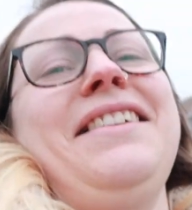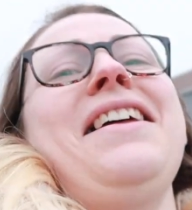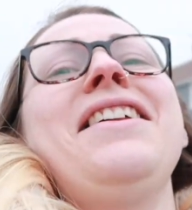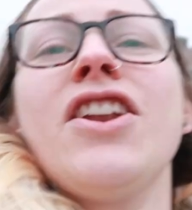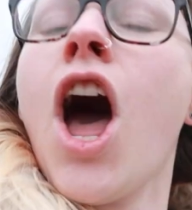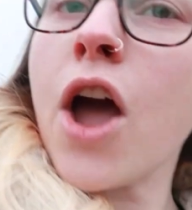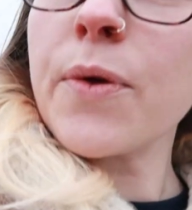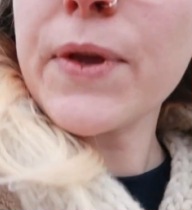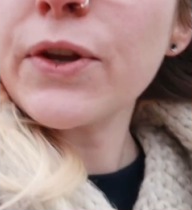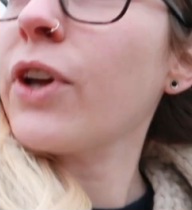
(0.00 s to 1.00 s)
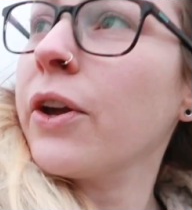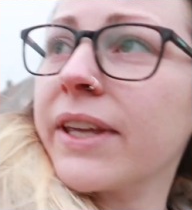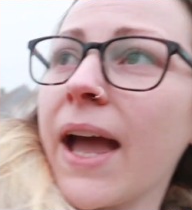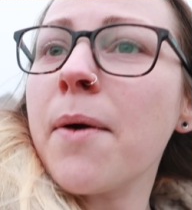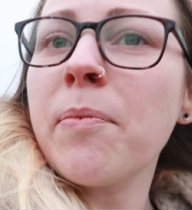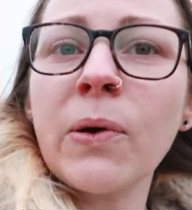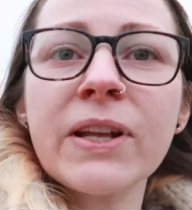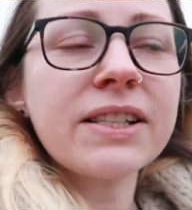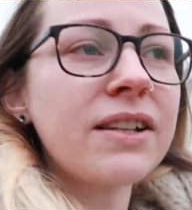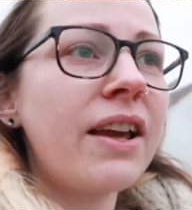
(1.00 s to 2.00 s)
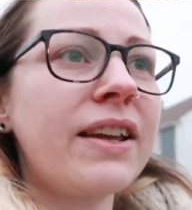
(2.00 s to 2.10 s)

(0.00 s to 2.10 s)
Uh, no, you don't get points